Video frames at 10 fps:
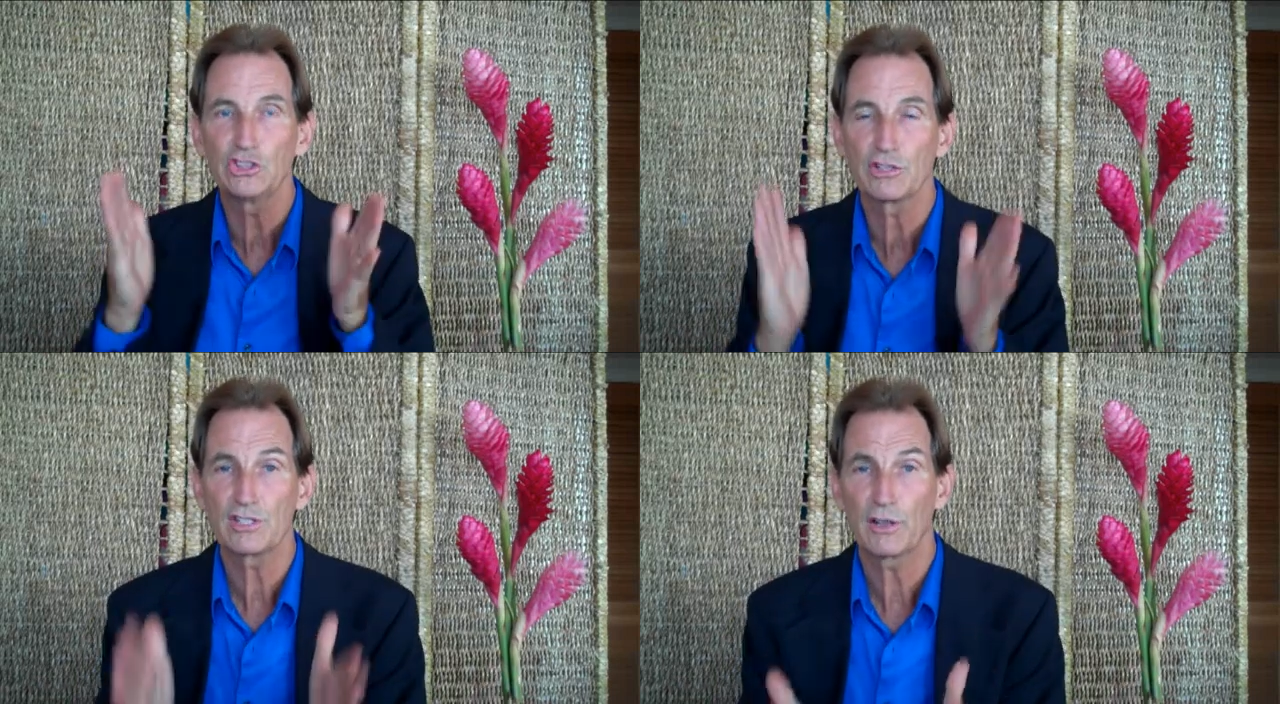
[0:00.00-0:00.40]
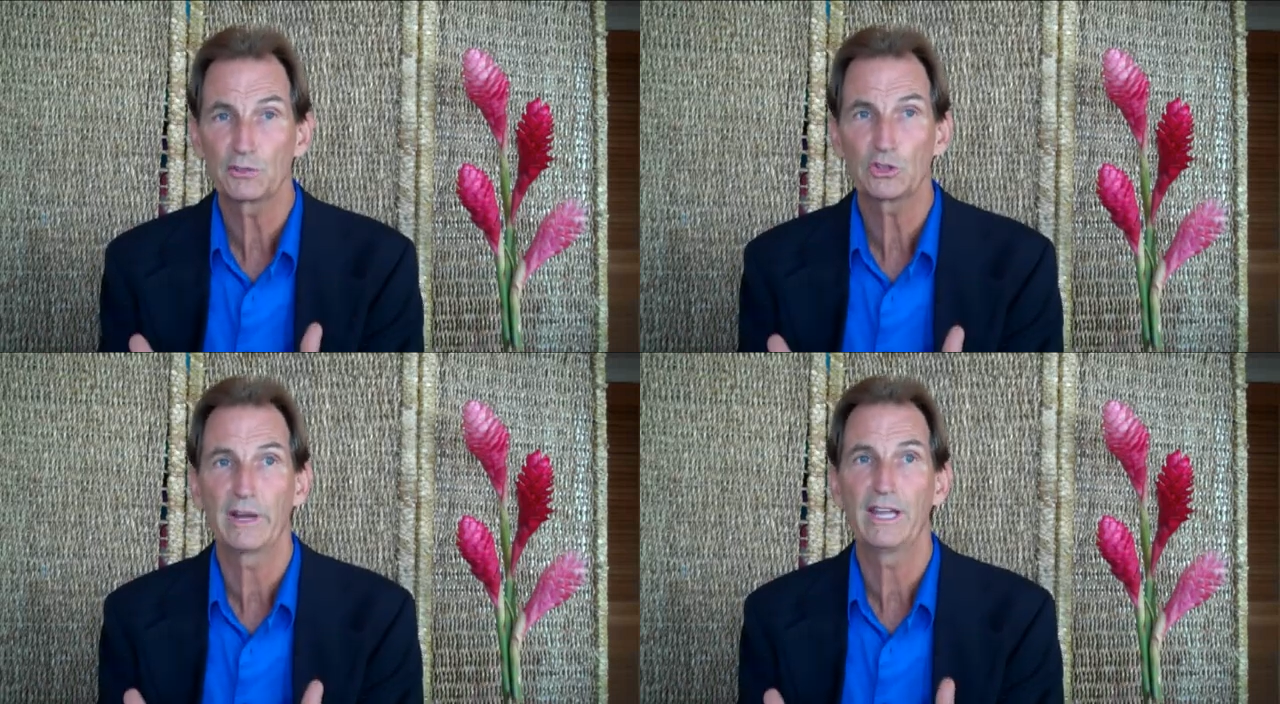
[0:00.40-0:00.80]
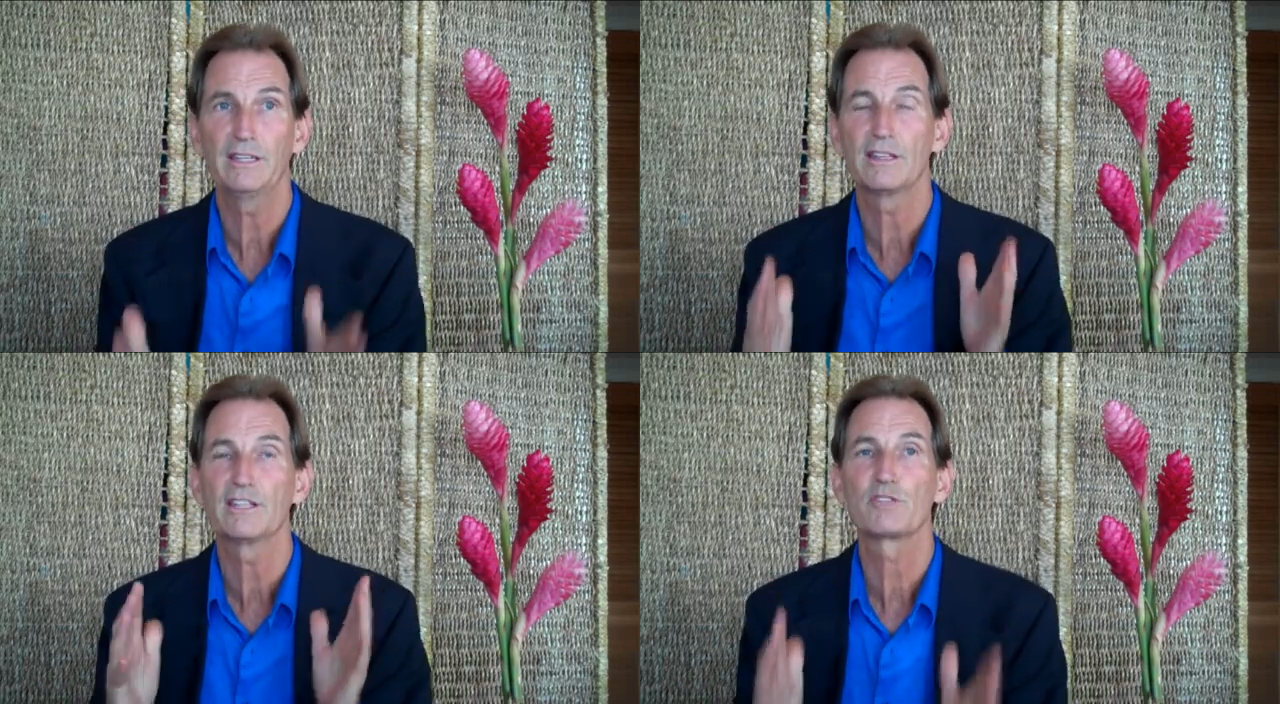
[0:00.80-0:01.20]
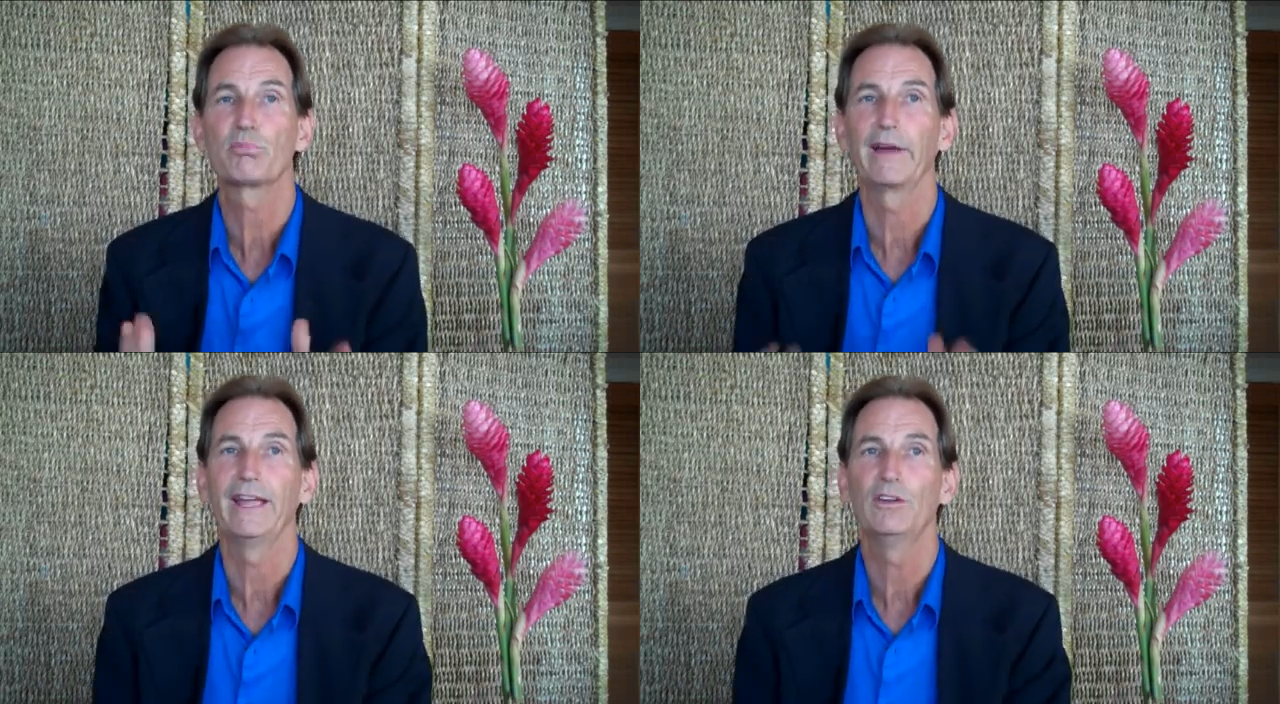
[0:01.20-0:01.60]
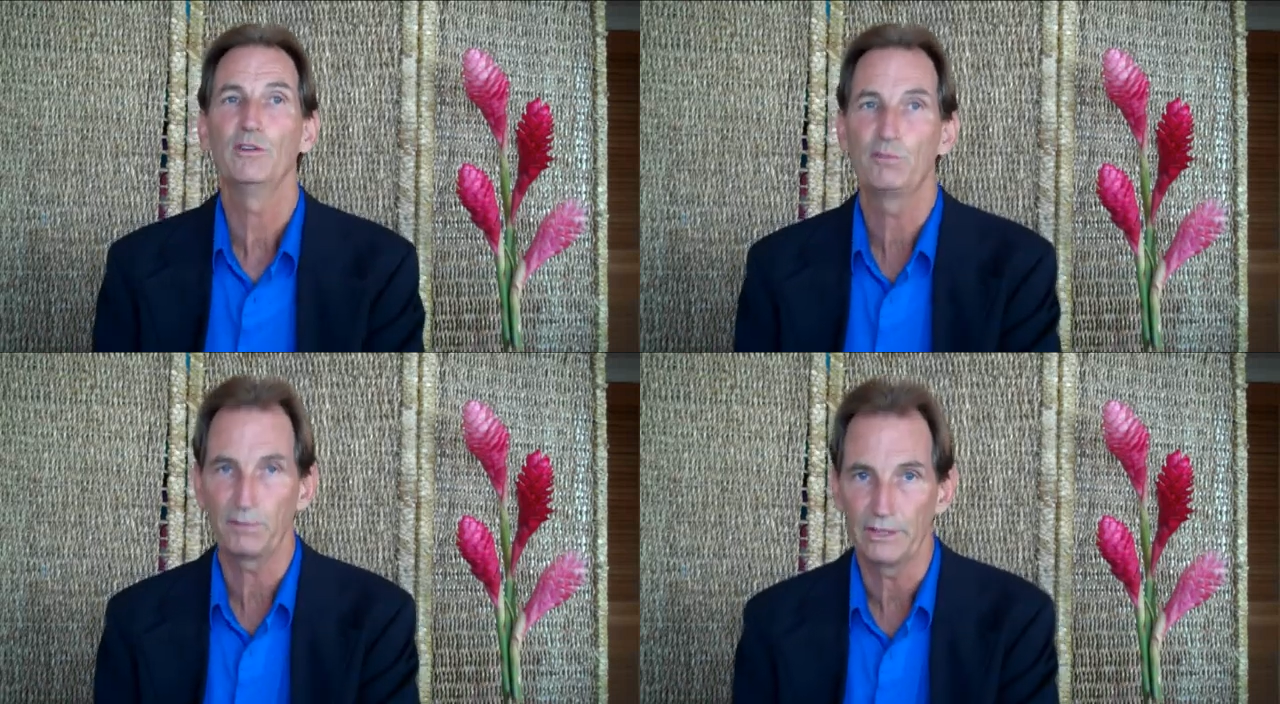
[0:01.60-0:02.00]
yourself trained in this brand new
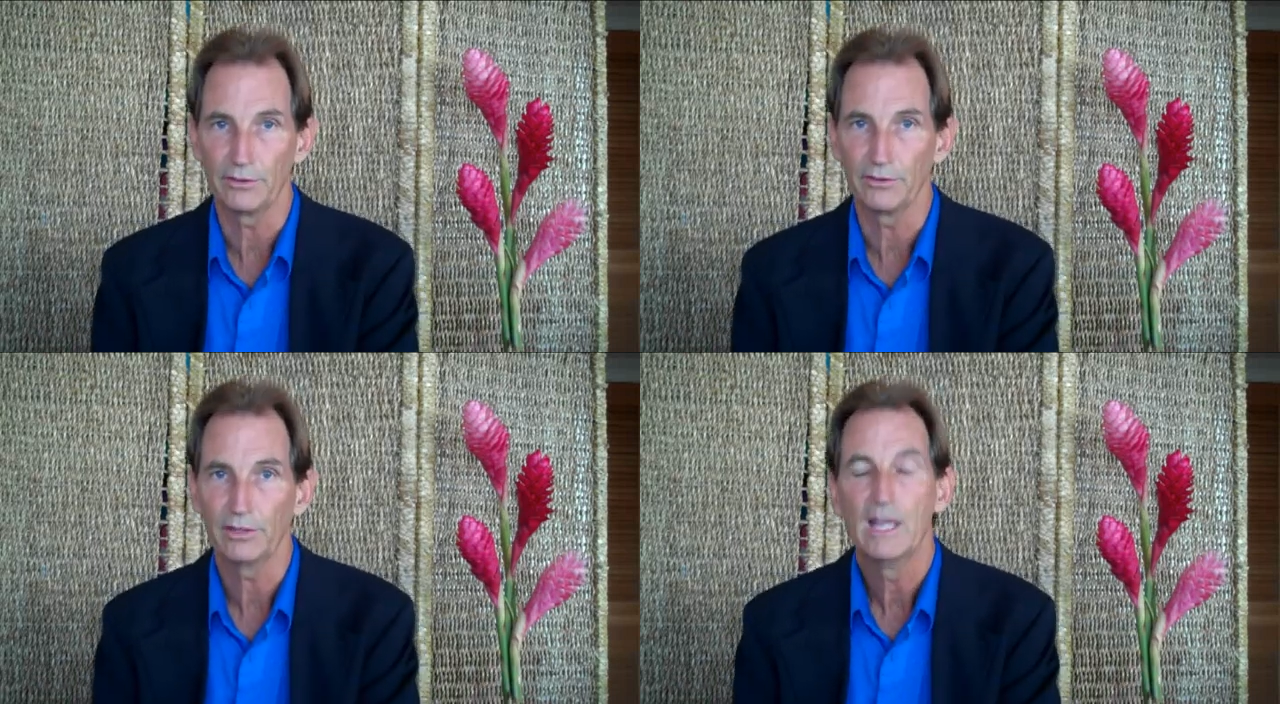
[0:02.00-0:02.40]
field.